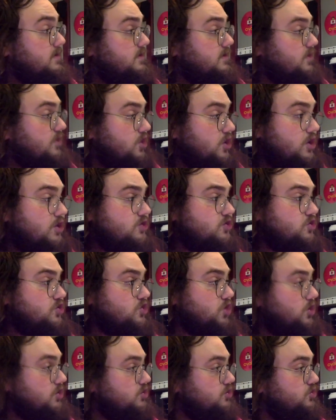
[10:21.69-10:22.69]
"This
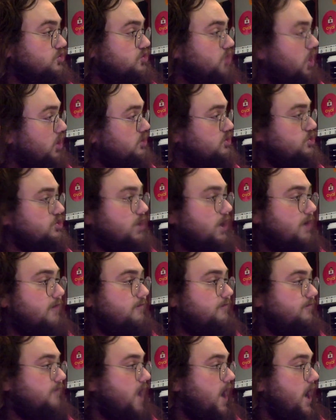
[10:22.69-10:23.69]
is such a
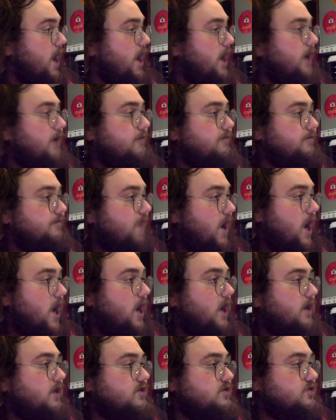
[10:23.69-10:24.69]
fine,
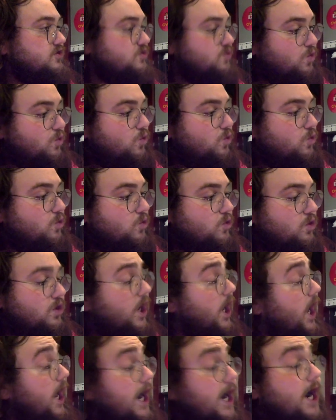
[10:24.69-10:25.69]
fine school.
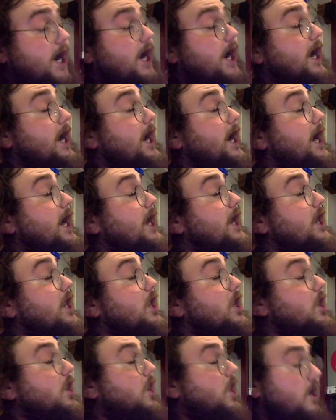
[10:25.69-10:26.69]
I
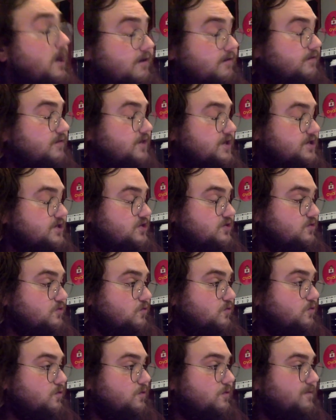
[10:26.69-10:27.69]
love this
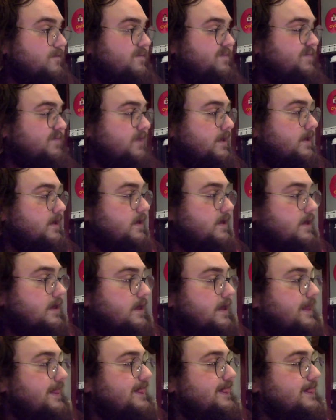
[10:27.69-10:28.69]
school.
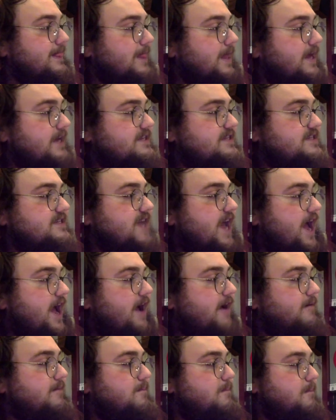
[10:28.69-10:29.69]
Let's
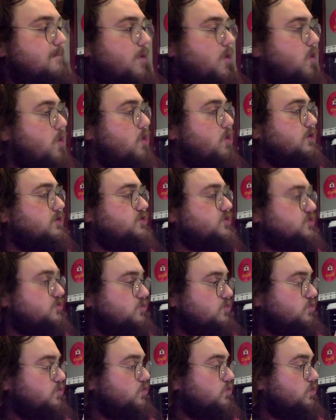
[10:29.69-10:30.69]
have more
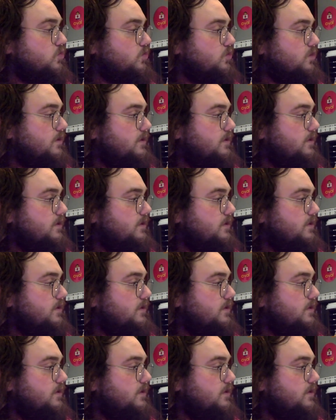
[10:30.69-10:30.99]
school.